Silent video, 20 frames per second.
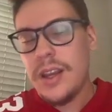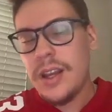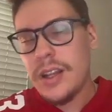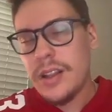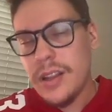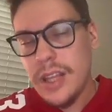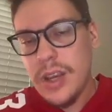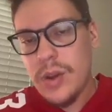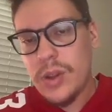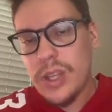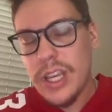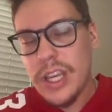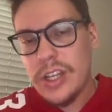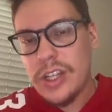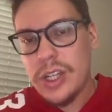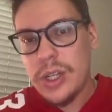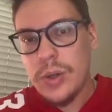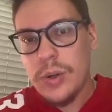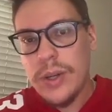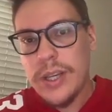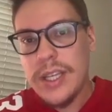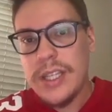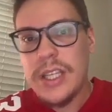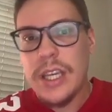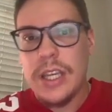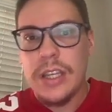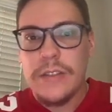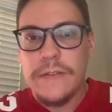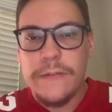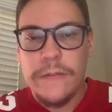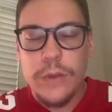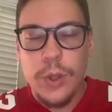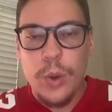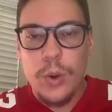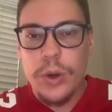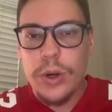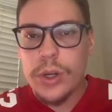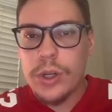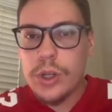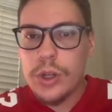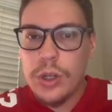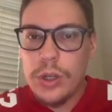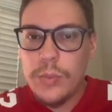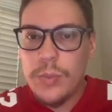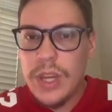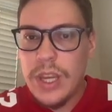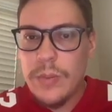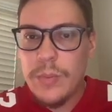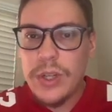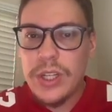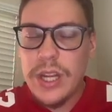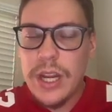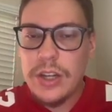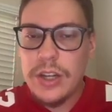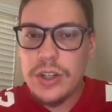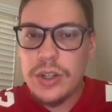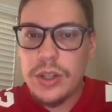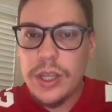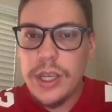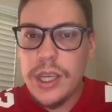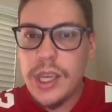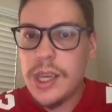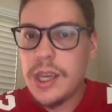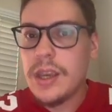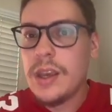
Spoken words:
The only issue is his floor could be potentially,